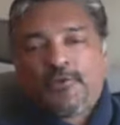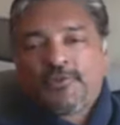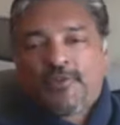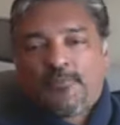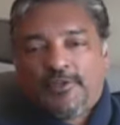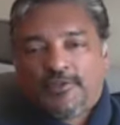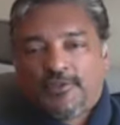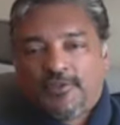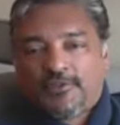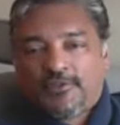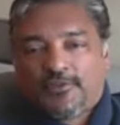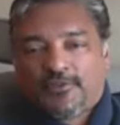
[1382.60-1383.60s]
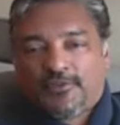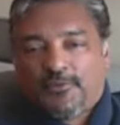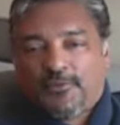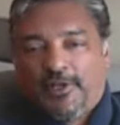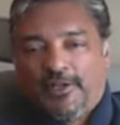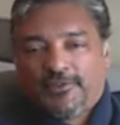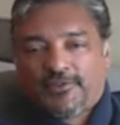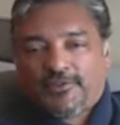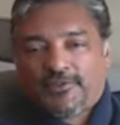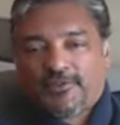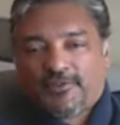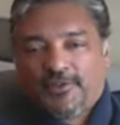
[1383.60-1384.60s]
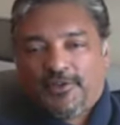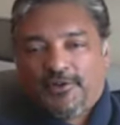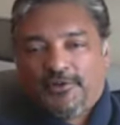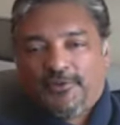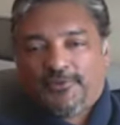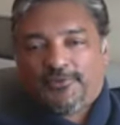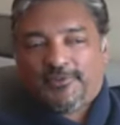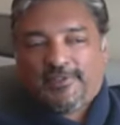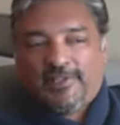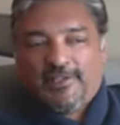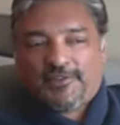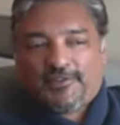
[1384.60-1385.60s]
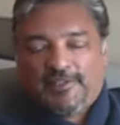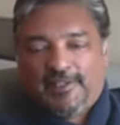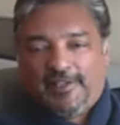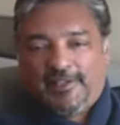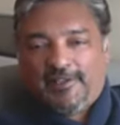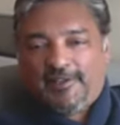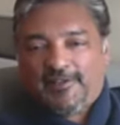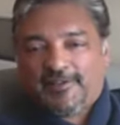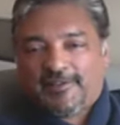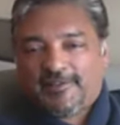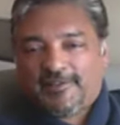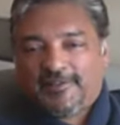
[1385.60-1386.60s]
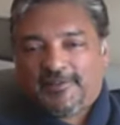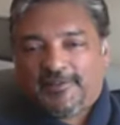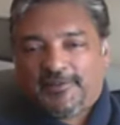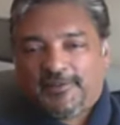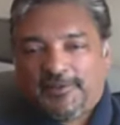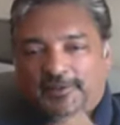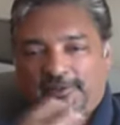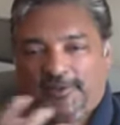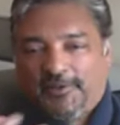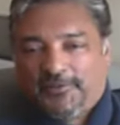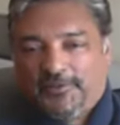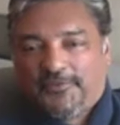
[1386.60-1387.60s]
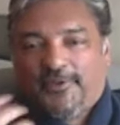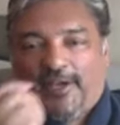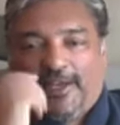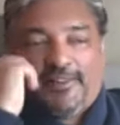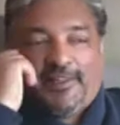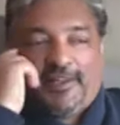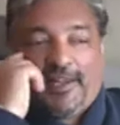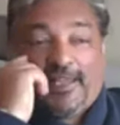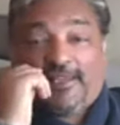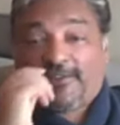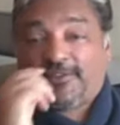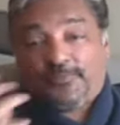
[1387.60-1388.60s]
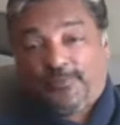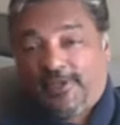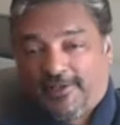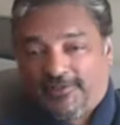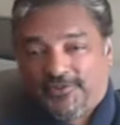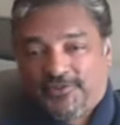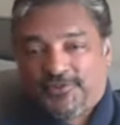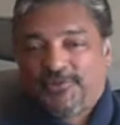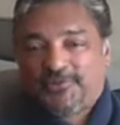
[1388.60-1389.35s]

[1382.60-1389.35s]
the business was so easily, you know, defined that I get to pick and choose